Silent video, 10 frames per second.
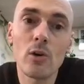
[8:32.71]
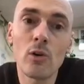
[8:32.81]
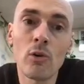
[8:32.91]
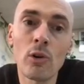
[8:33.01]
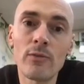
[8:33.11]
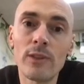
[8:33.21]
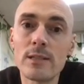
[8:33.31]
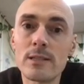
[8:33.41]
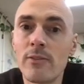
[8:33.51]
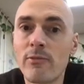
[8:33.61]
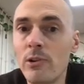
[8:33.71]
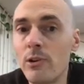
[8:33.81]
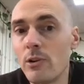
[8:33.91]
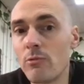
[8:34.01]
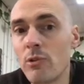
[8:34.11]
all of these
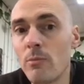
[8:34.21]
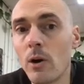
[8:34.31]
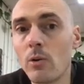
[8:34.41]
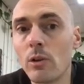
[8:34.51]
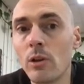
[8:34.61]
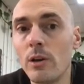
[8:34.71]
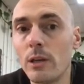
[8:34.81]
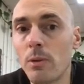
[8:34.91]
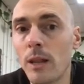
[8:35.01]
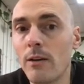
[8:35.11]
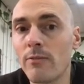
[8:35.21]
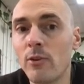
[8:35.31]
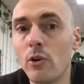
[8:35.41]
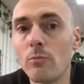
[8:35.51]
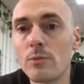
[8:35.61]
different remote learning
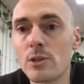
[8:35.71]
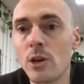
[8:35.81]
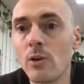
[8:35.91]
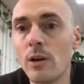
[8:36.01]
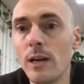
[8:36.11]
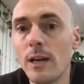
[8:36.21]
platforms. So